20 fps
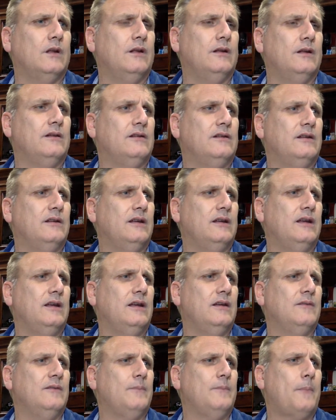Let's
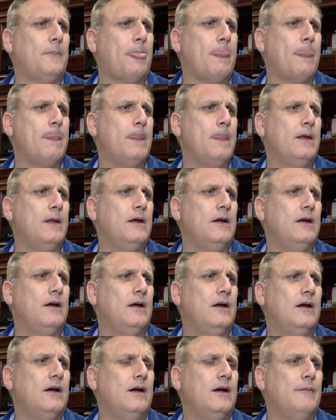see.
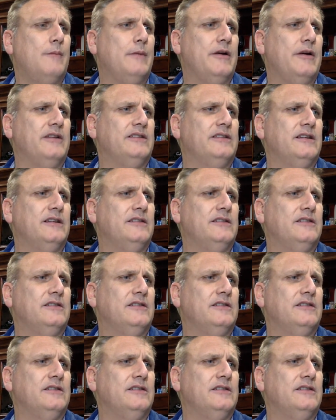Mary says,